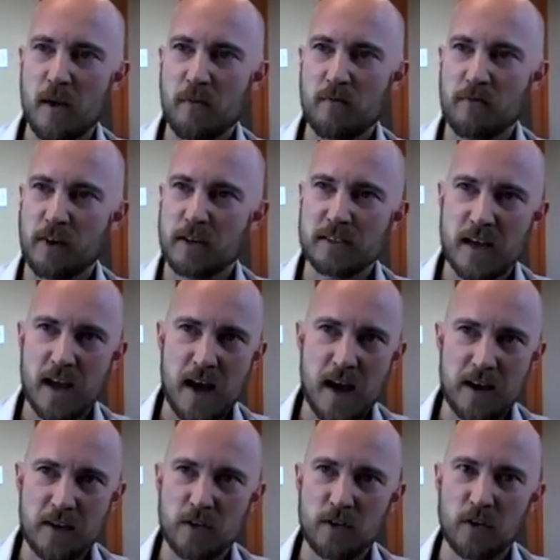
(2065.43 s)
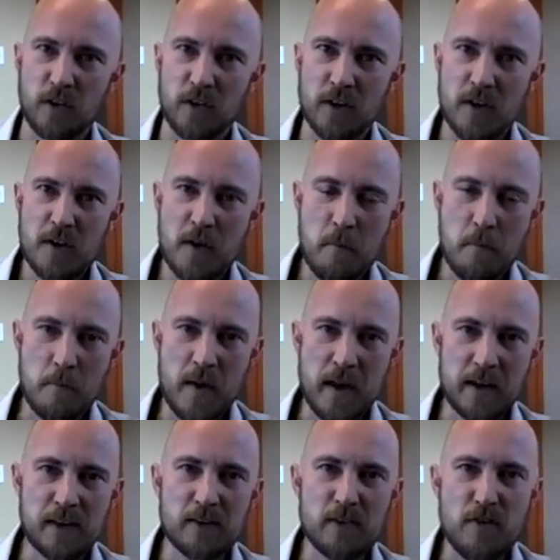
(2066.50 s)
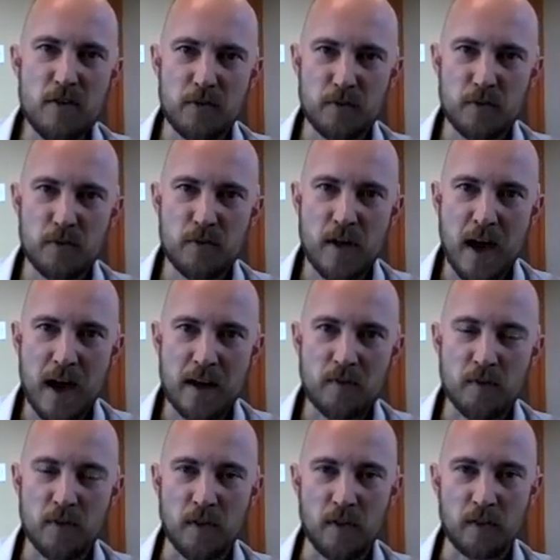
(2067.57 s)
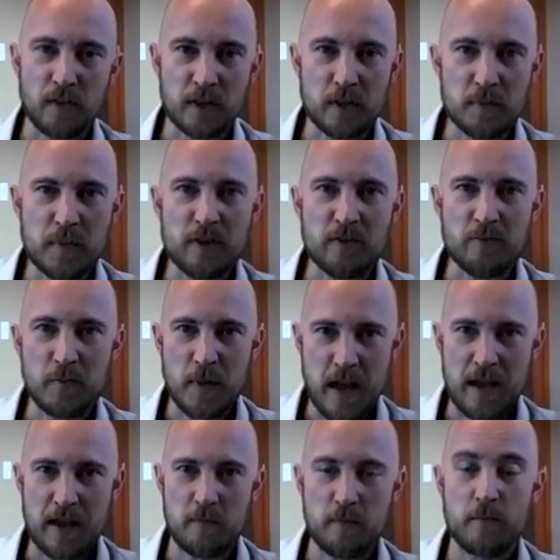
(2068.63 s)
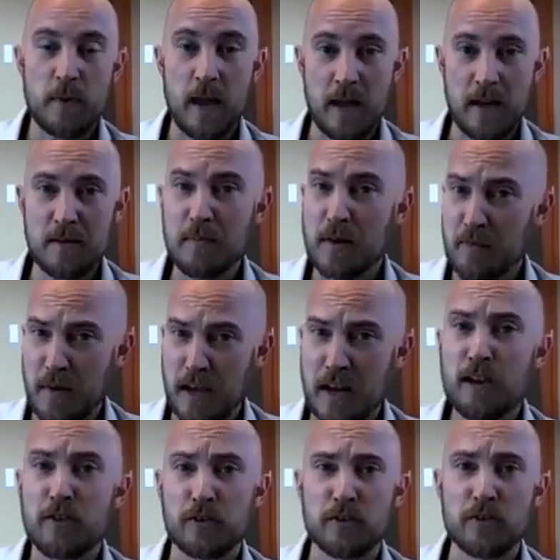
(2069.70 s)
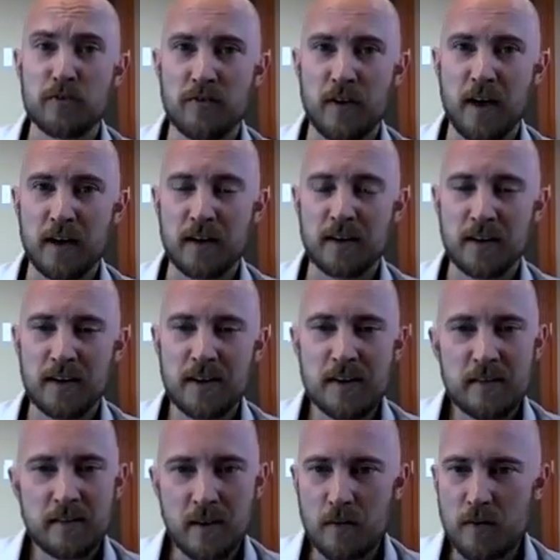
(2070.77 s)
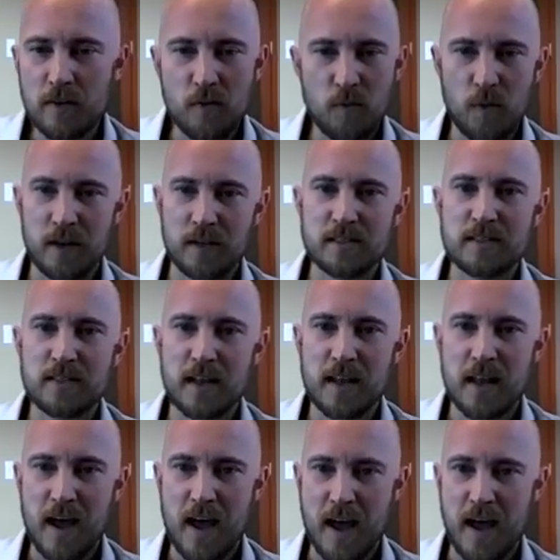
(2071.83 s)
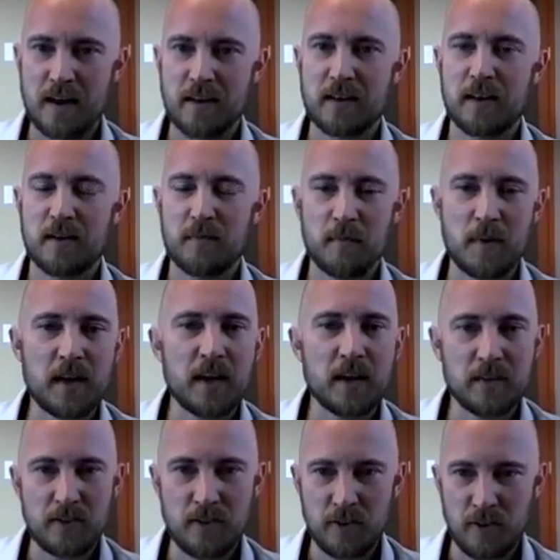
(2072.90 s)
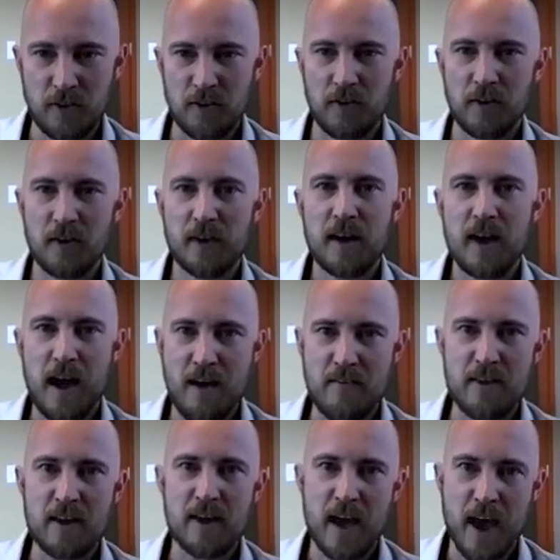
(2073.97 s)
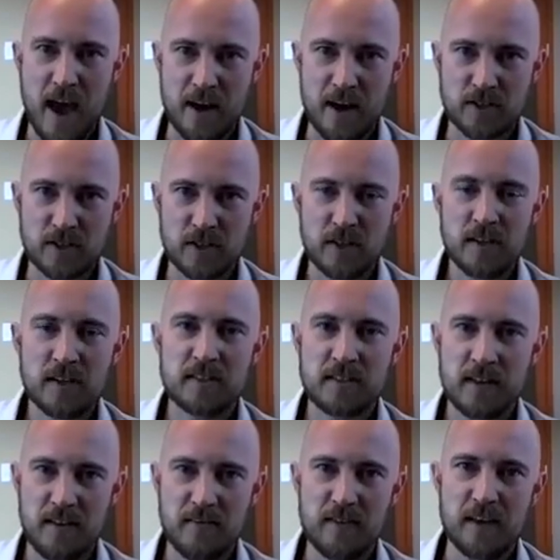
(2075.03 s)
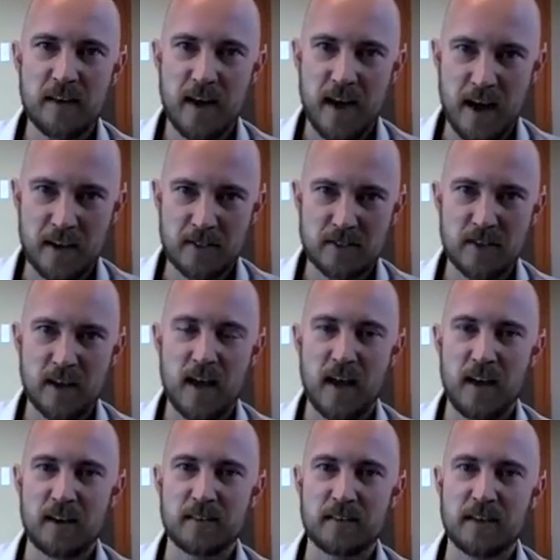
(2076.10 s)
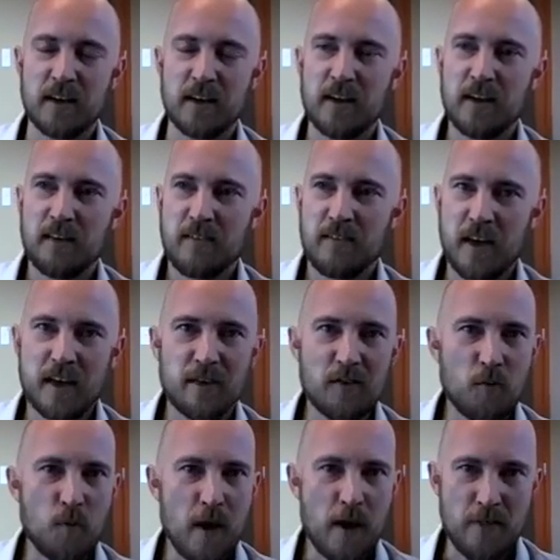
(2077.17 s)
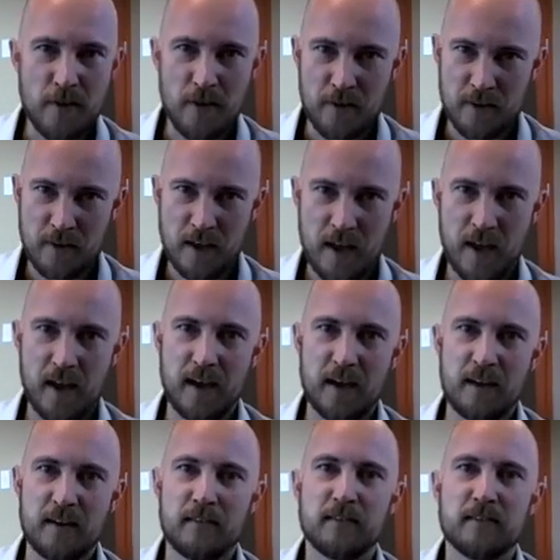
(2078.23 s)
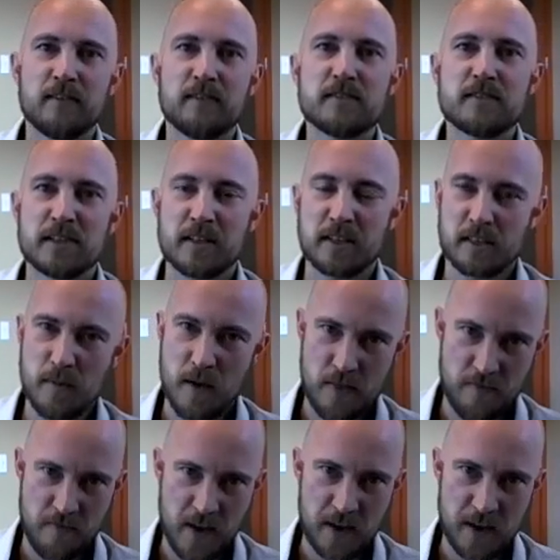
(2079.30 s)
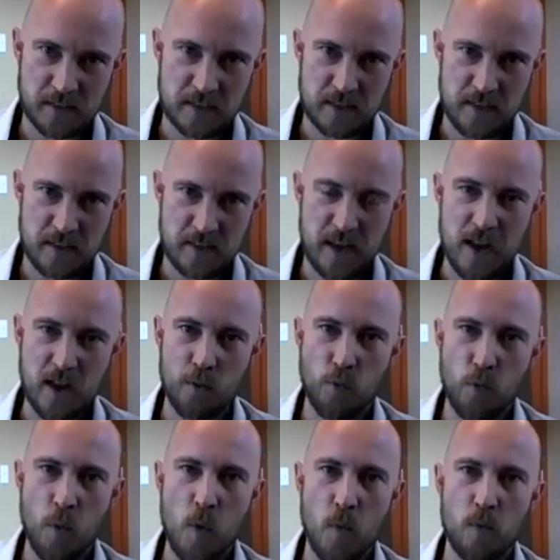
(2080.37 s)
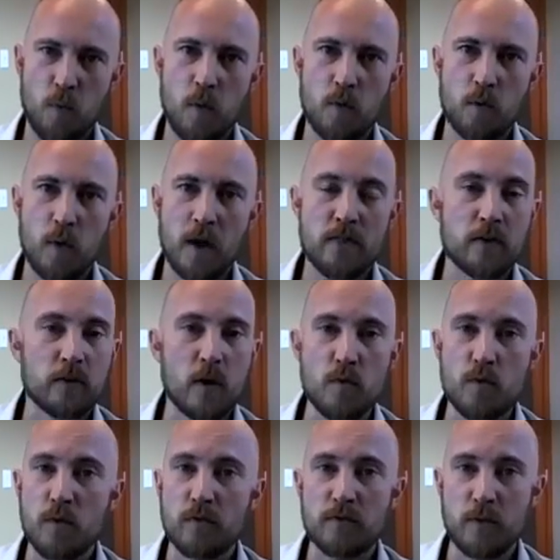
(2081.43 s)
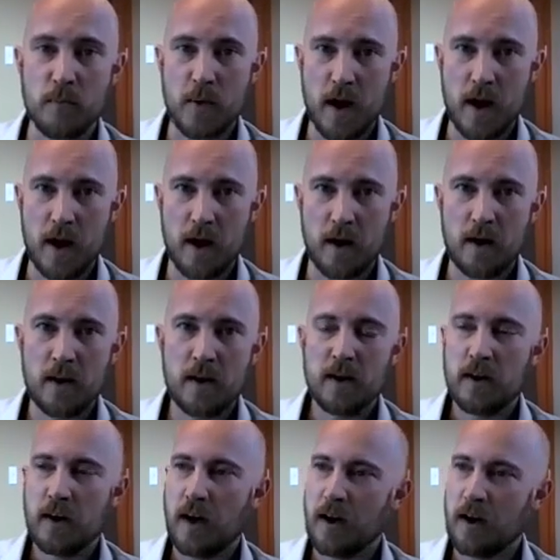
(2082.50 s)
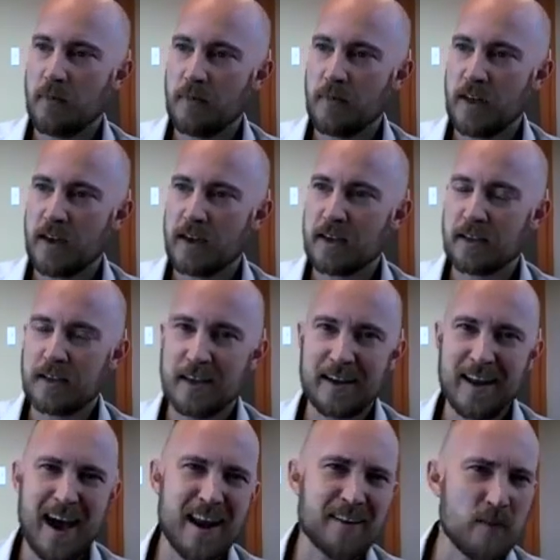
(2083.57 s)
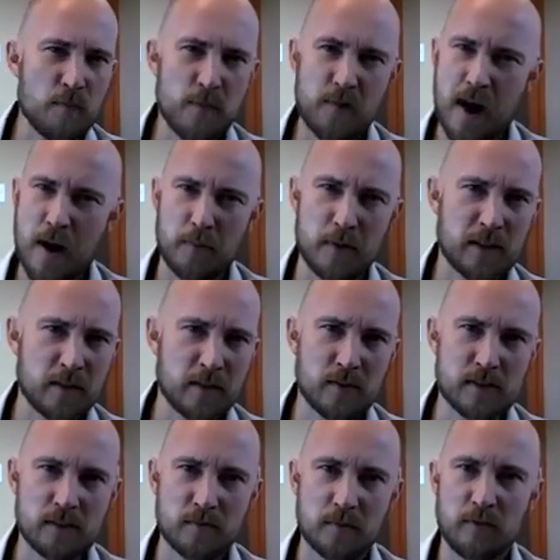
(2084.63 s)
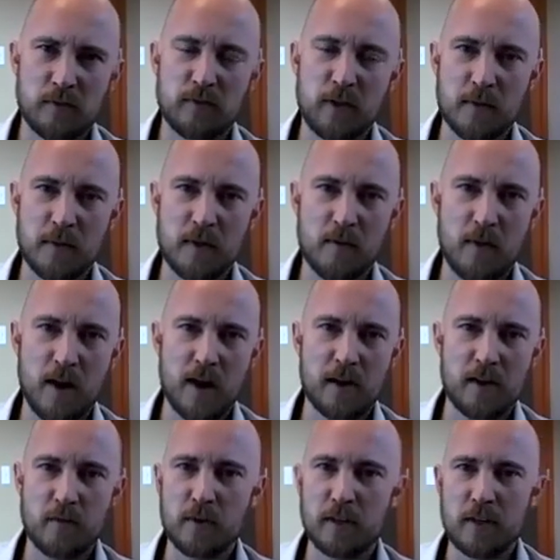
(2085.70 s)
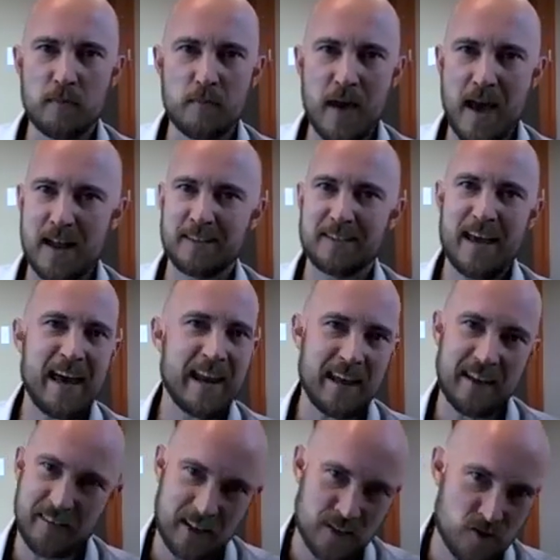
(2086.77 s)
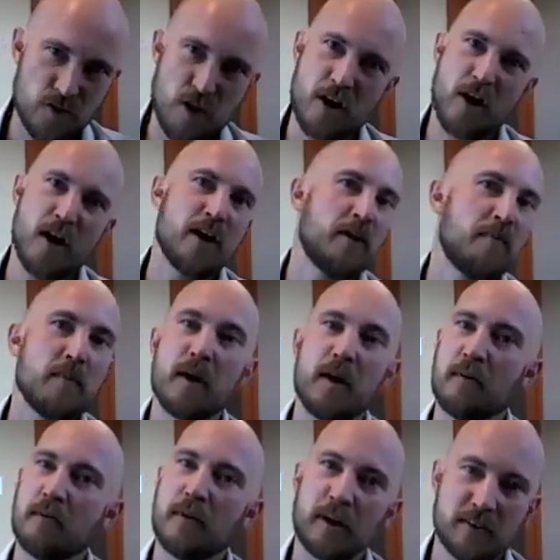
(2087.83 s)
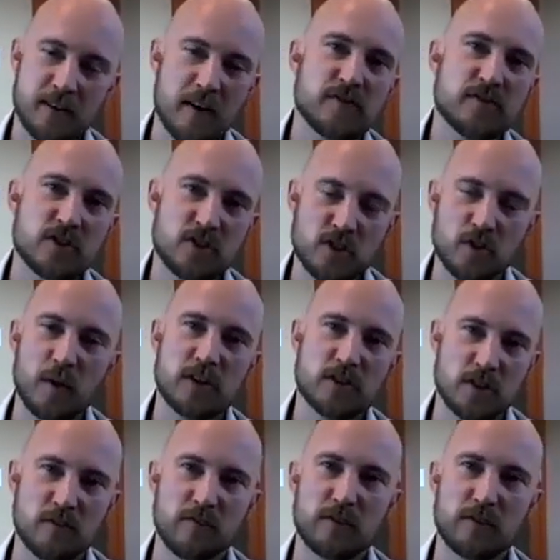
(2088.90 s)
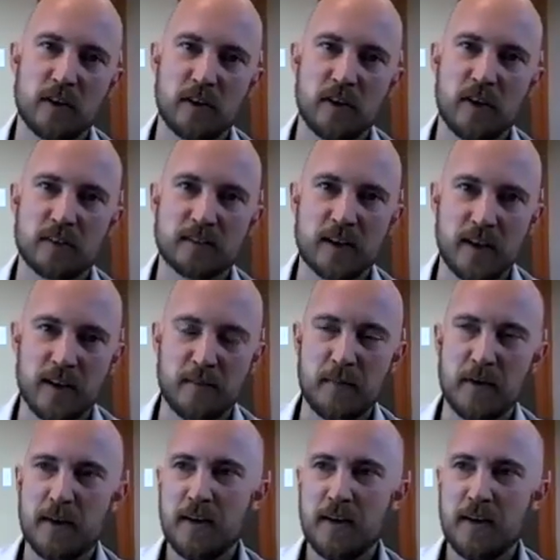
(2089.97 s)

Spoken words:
friends I had who made it through that with a little bit of pain, but made it through fine. They were the ones that had committed to having cash, saving cash, and they can weather a 6-month vacancy. They can weather a roof repair. They could get out of a property that wasn't performing well, a really bad tenant that drug on a tough situation for a long time.